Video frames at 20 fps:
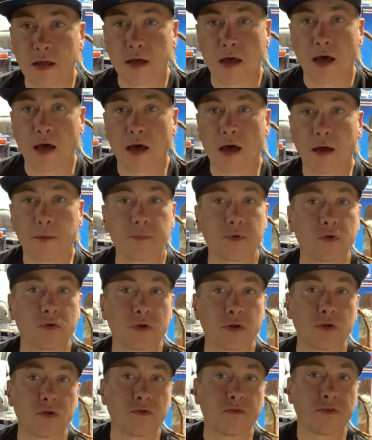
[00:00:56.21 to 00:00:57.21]
I'm doing
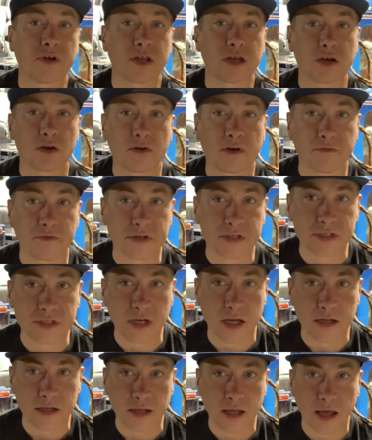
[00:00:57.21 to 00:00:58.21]
a new video every
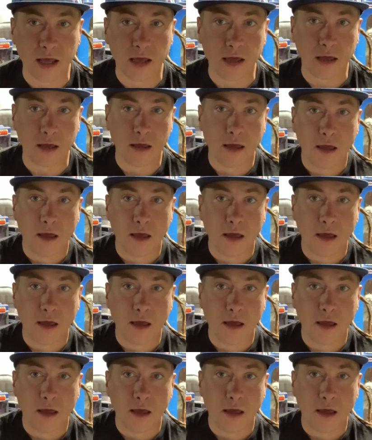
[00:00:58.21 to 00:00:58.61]
Sunday.